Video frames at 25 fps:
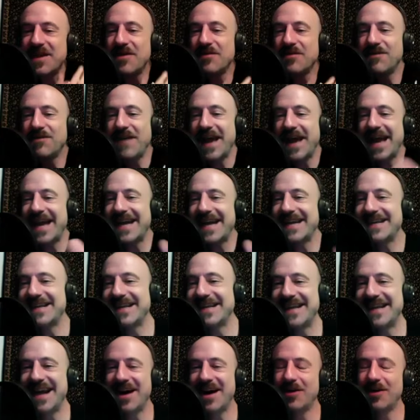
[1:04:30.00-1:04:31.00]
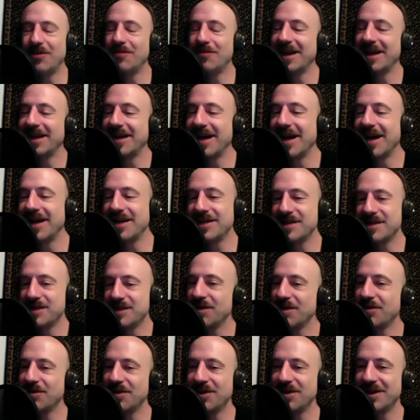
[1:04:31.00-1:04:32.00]
fade and that, oh my god, it's
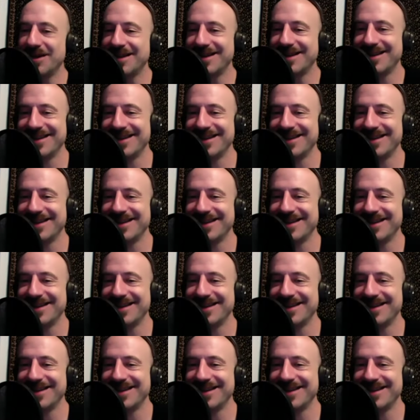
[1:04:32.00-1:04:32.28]
so good.